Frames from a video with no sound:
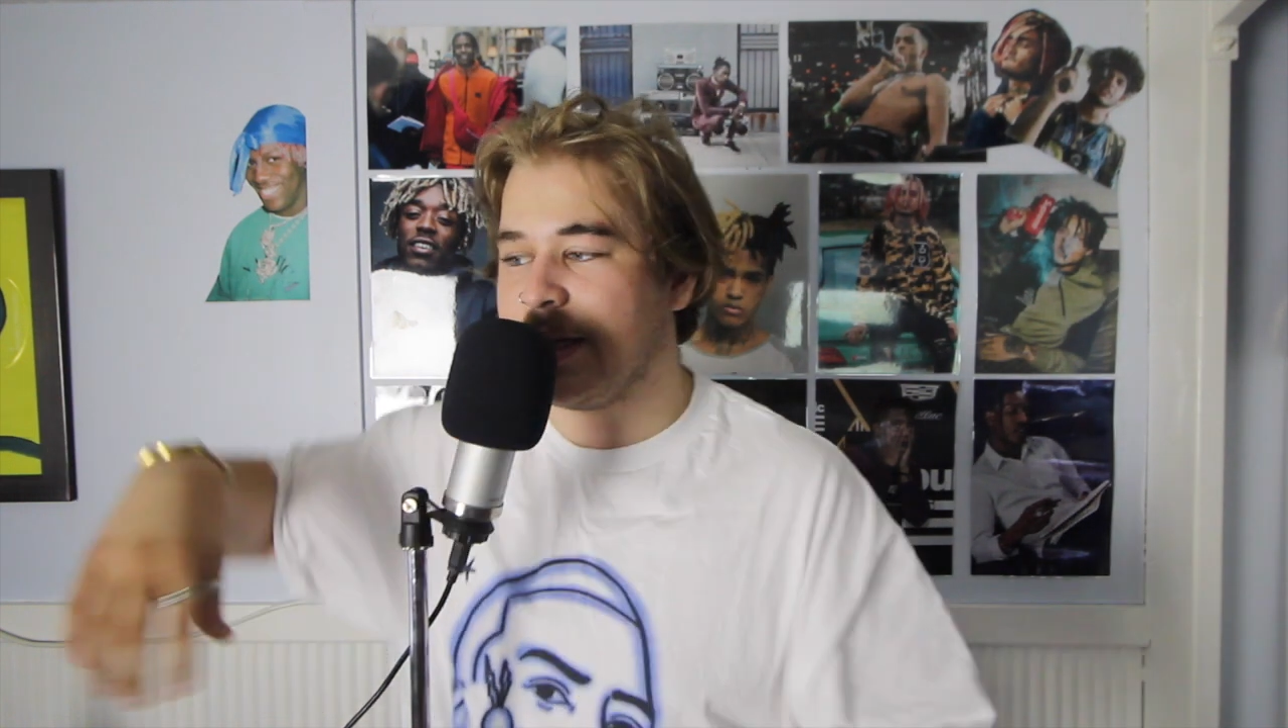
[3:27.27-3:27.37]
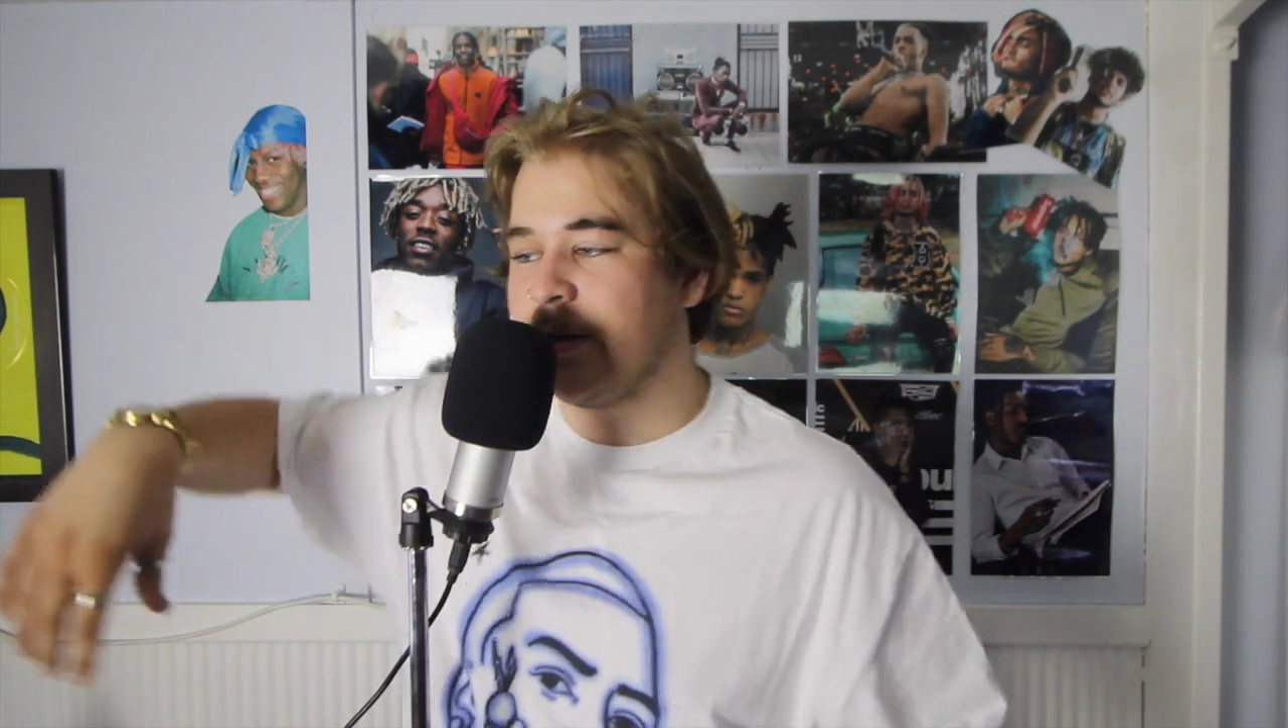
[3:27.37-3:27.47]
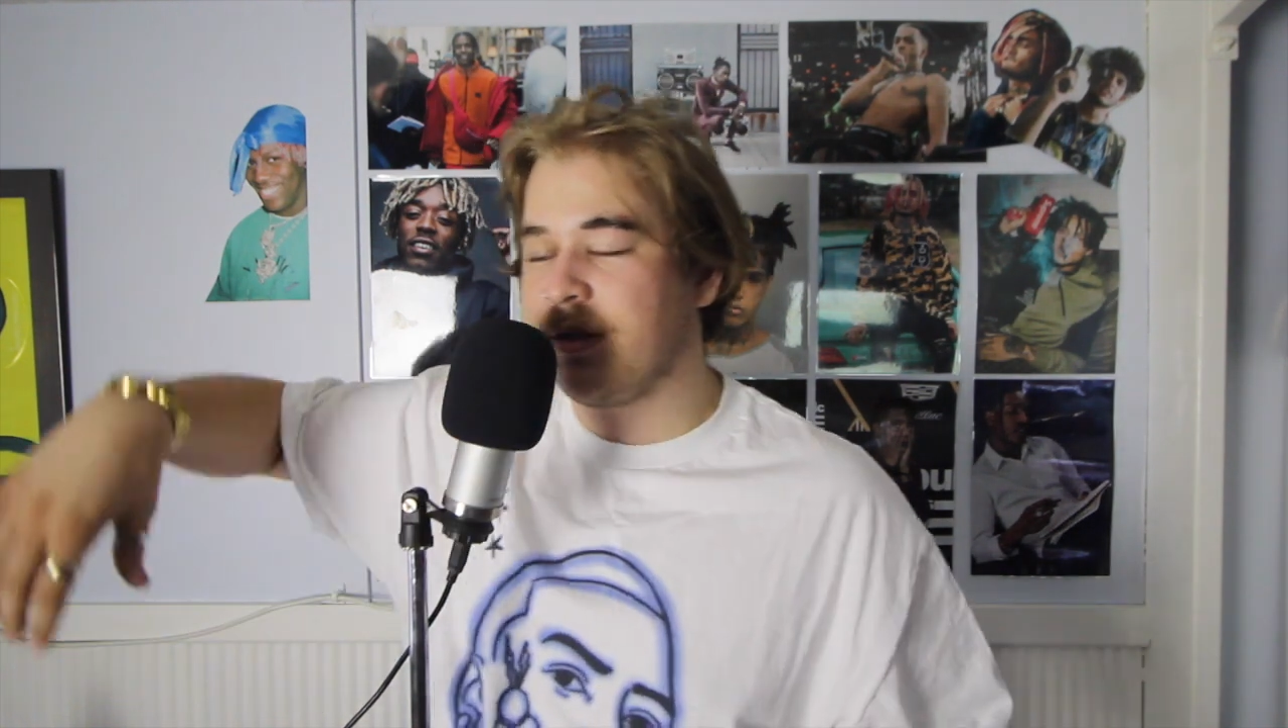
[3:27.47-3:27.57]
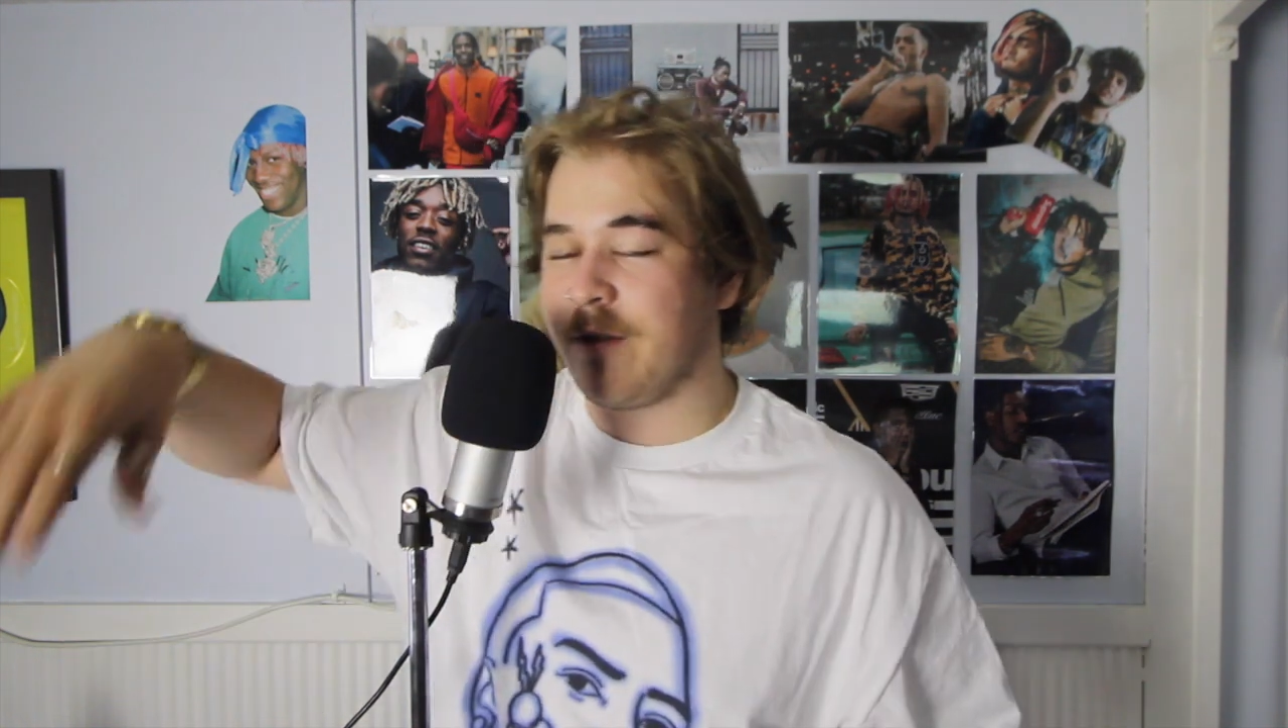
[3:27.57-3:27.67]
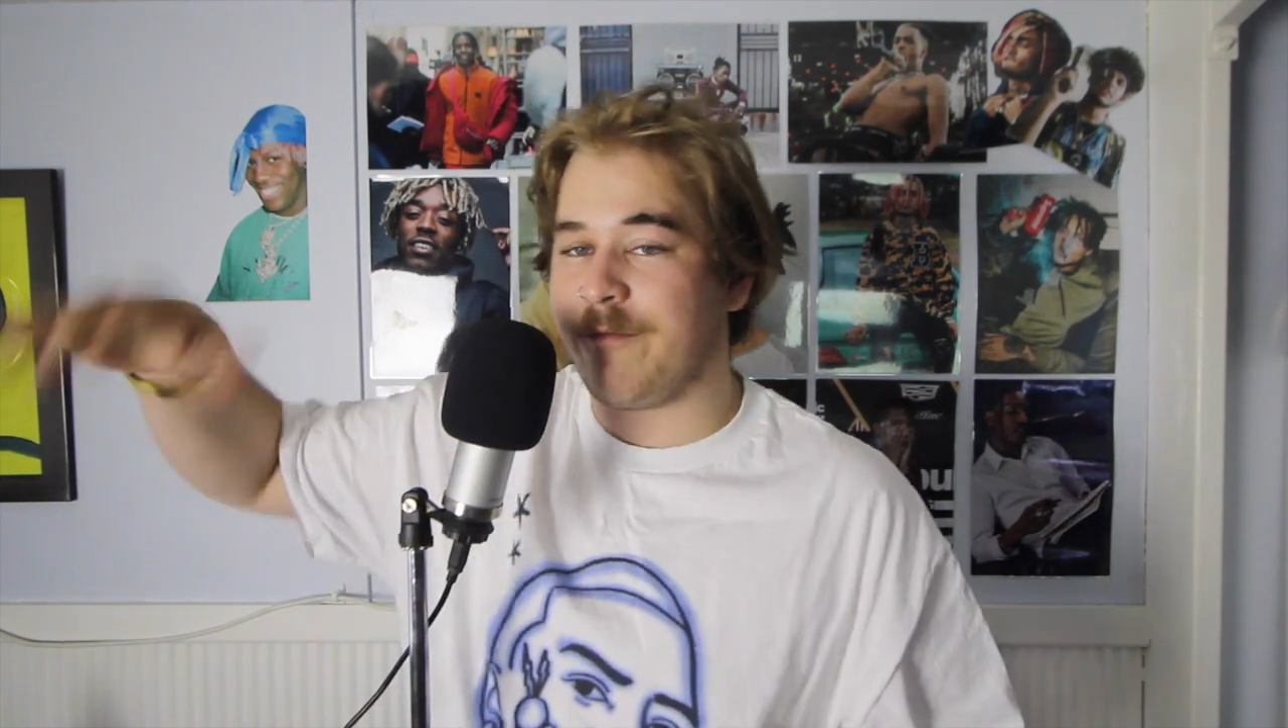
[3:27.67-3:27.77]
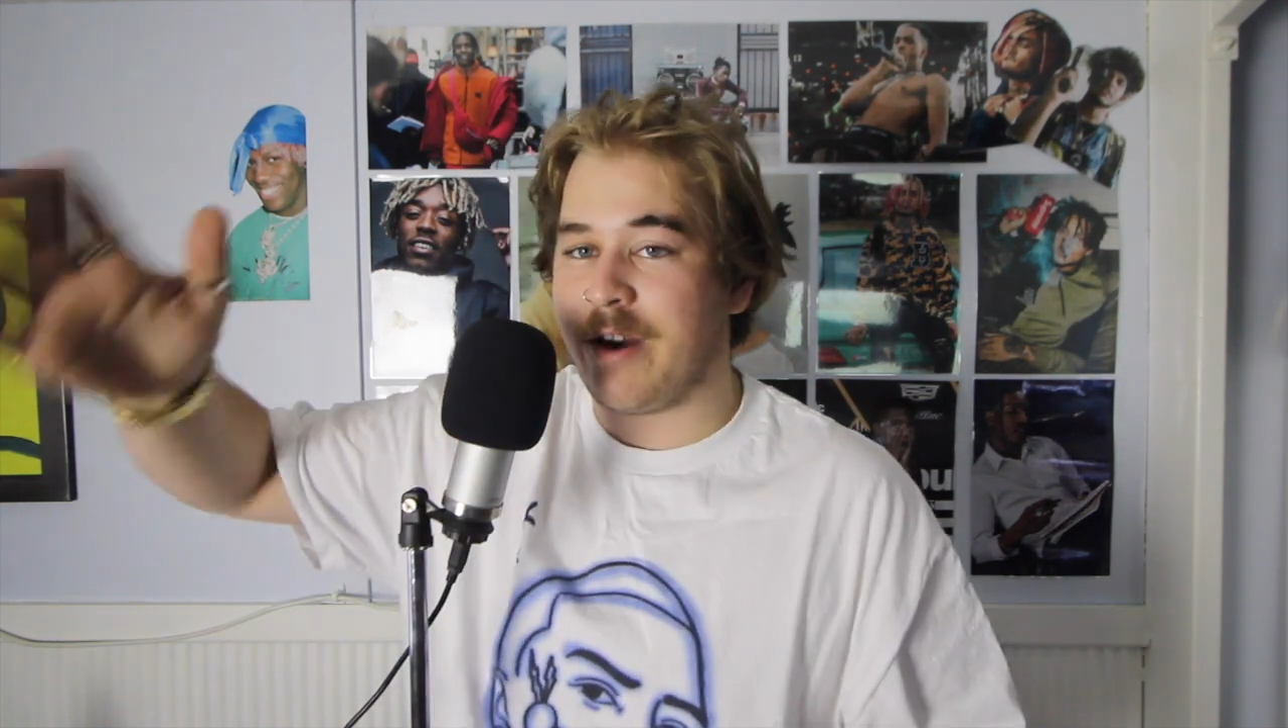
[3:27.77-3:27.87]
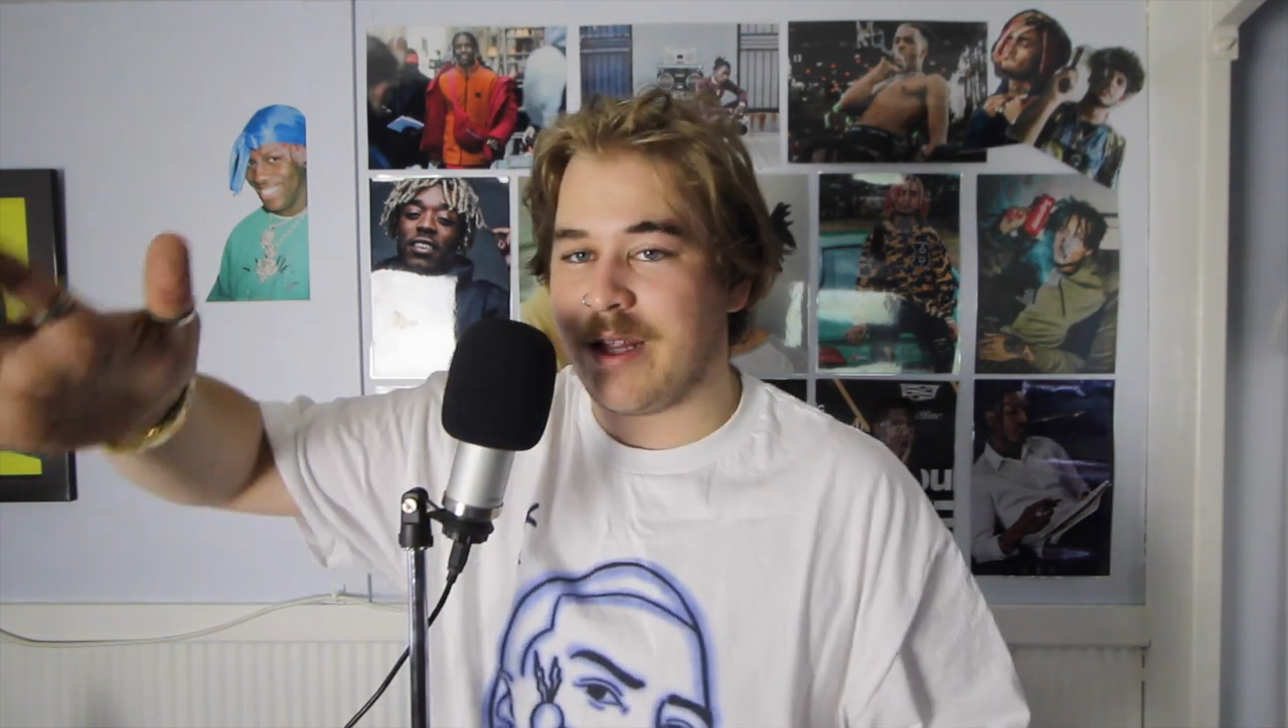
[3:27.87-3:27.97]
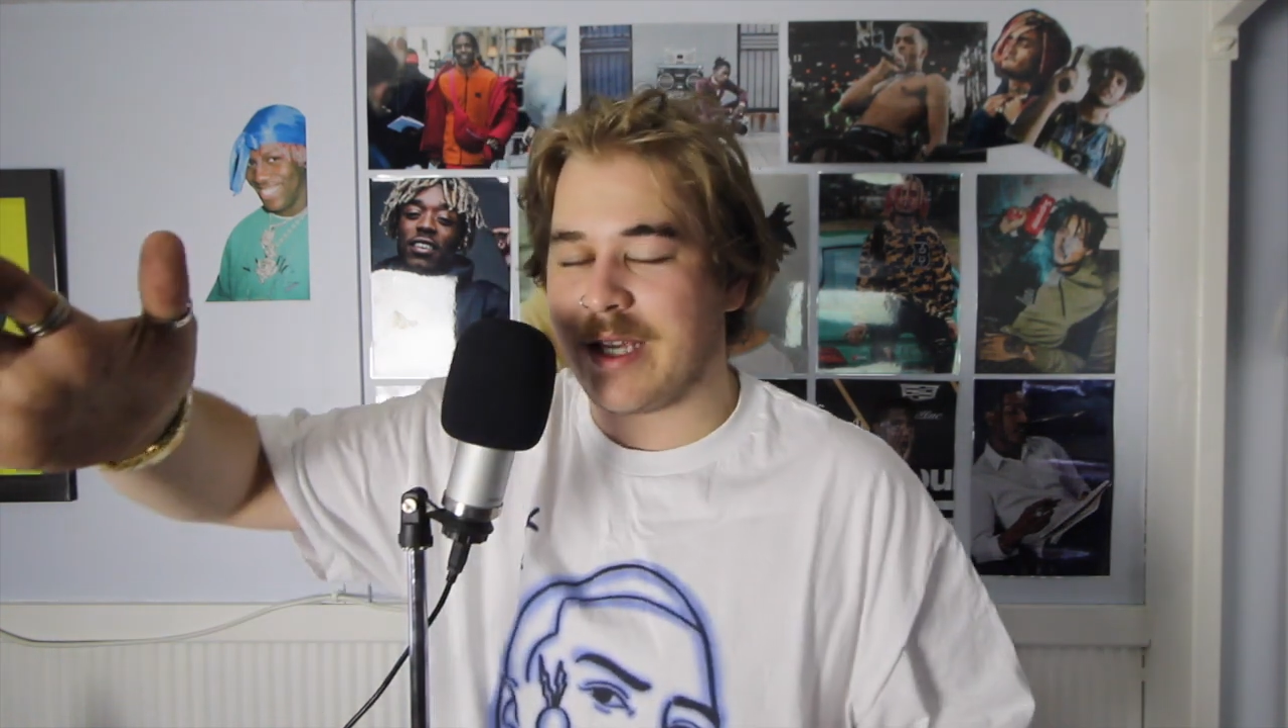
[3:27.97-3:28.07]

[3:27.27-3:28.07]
that got to the front of